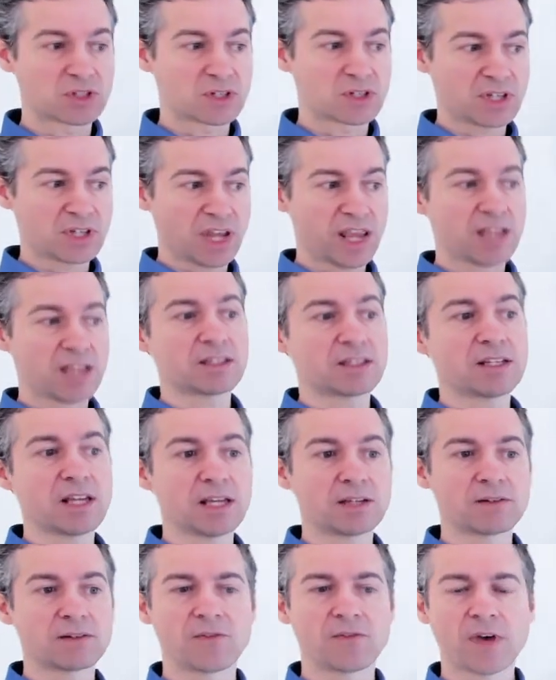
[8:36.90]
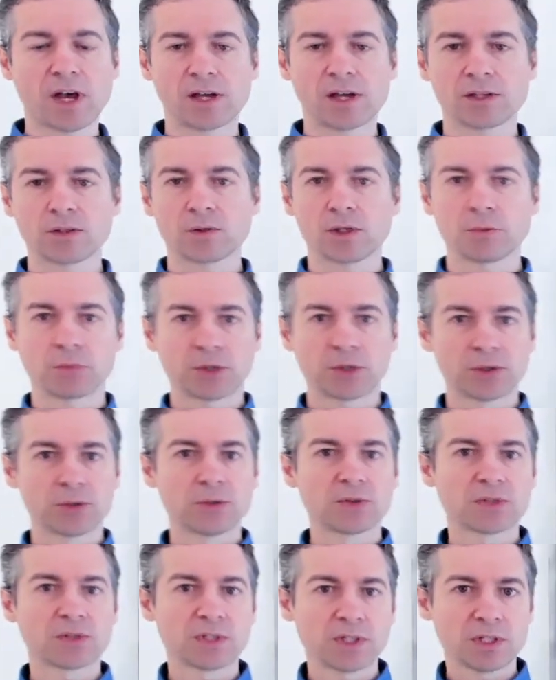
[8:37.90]
take the negative value and
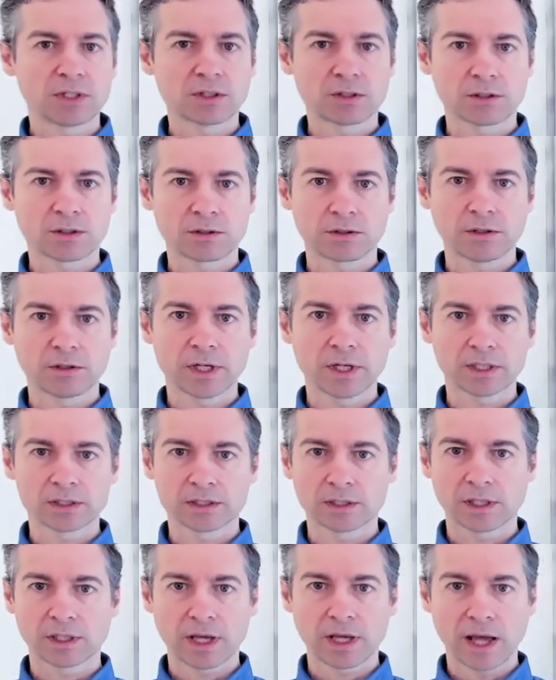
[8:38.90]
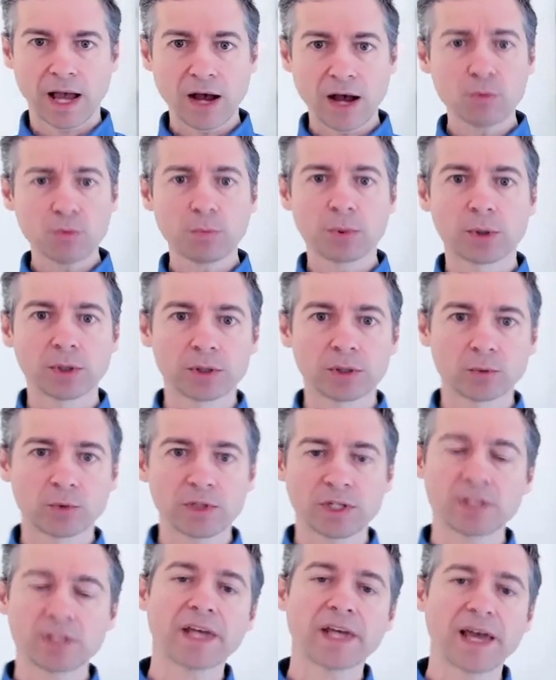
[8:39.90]
produce an incorrect output, we
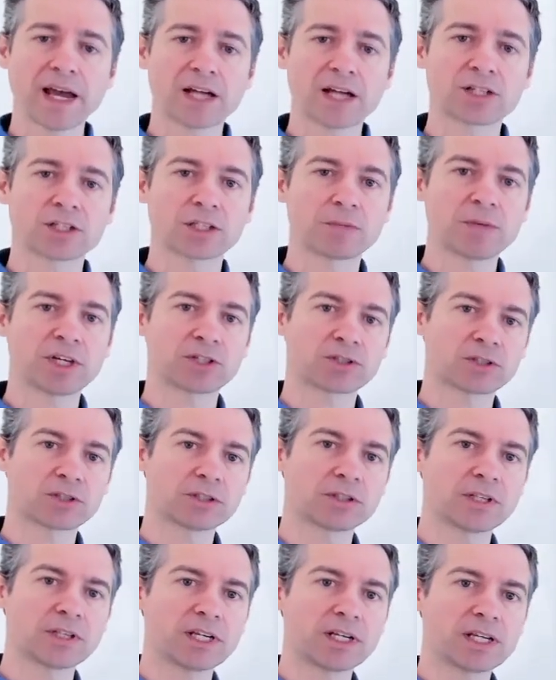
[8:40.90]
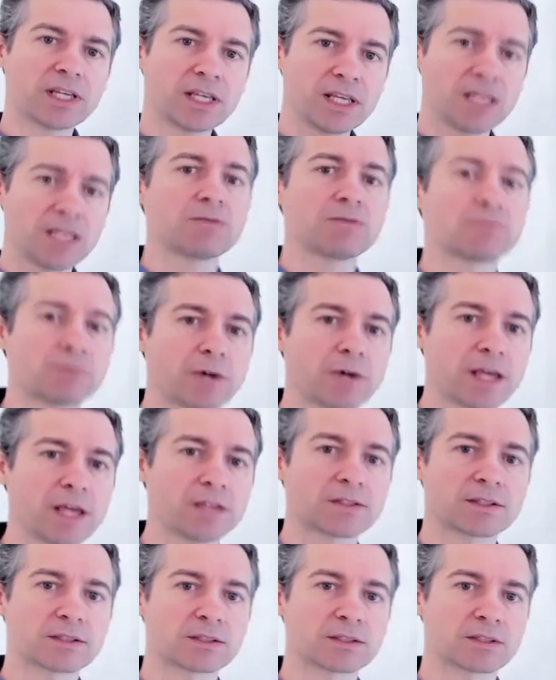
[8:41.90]
need to actually make sure that it
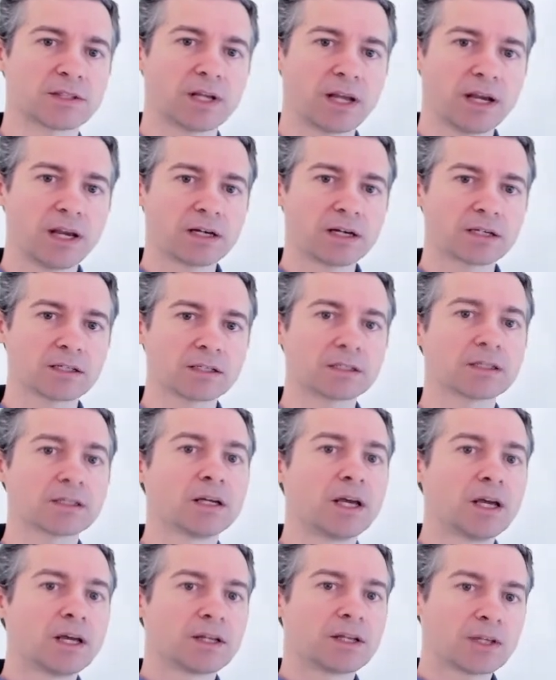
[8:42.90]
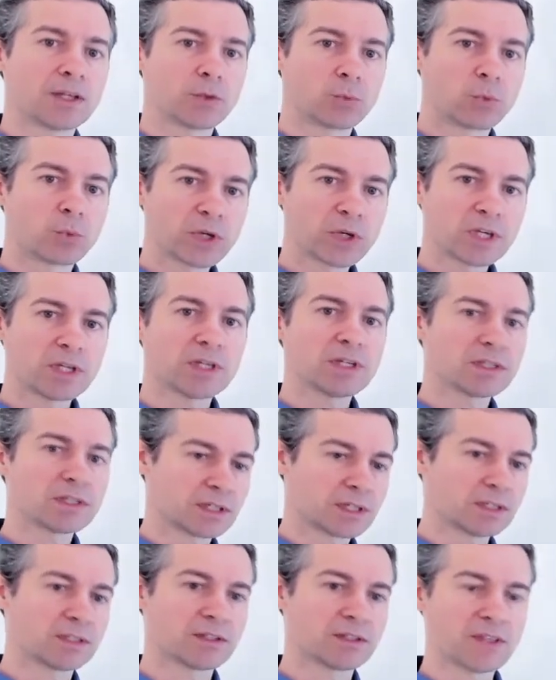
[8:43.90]
raises an error that we
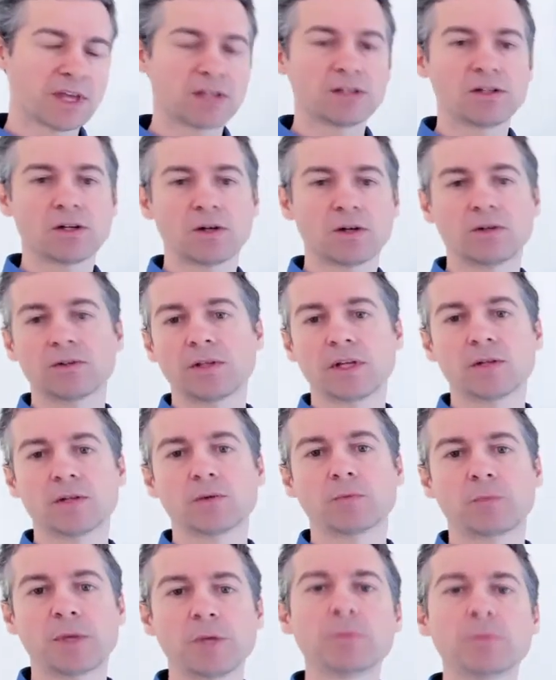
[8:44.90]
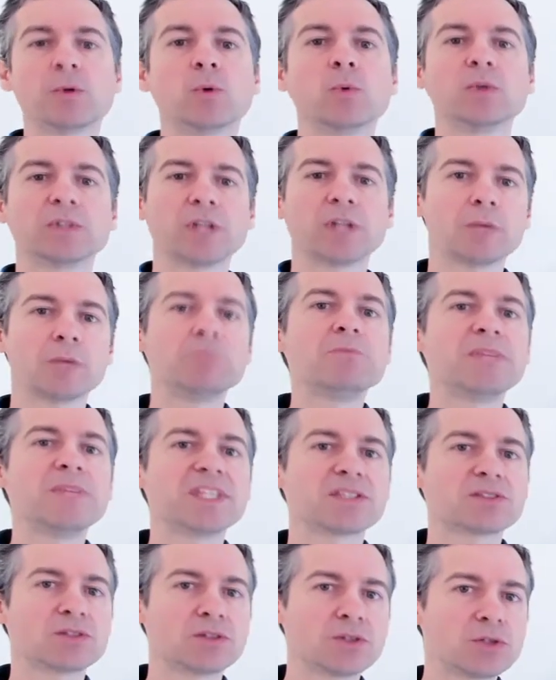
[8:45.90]
can then know that people will not
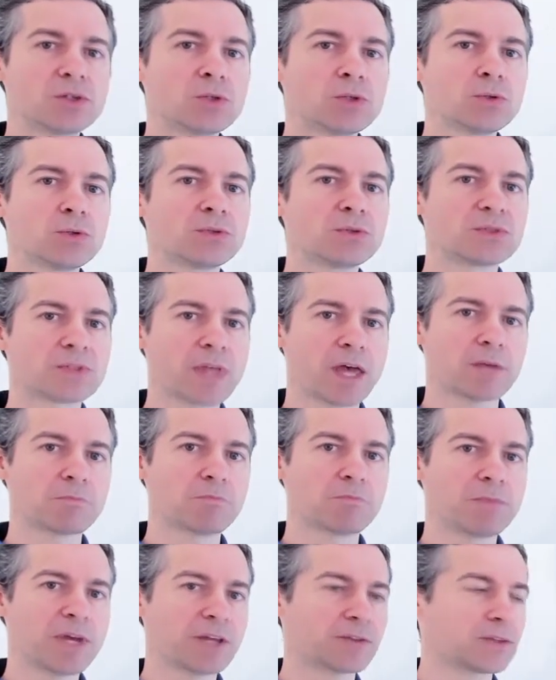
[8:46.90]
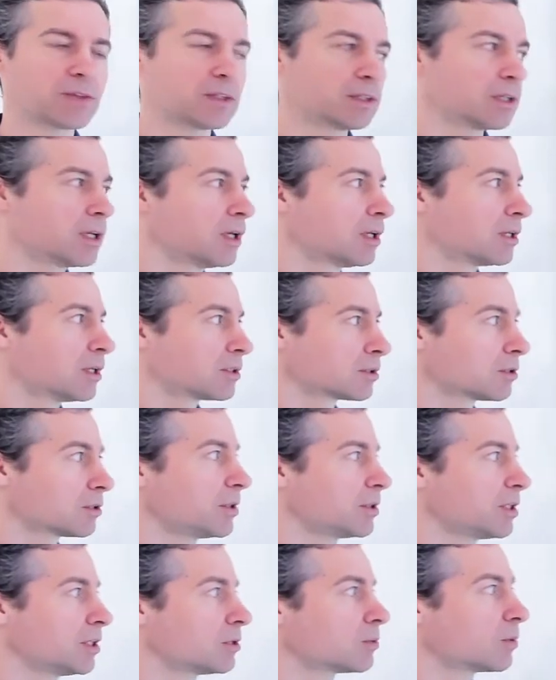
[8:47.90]
misuse that method. So
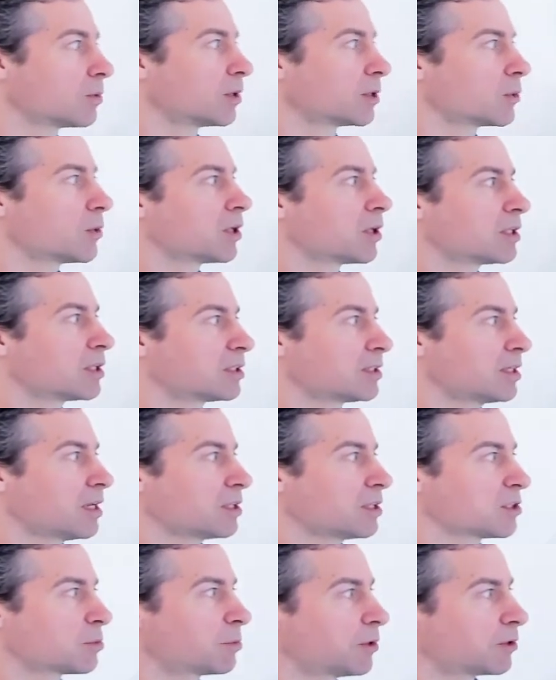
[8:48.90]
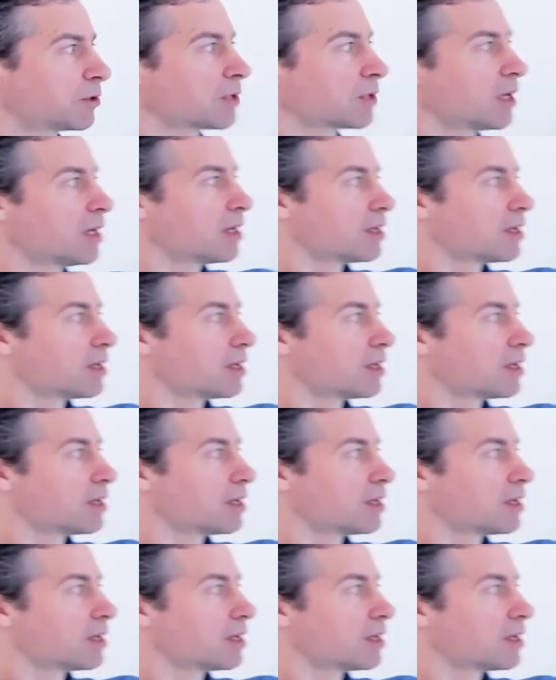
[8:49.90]
we need to, we want to test both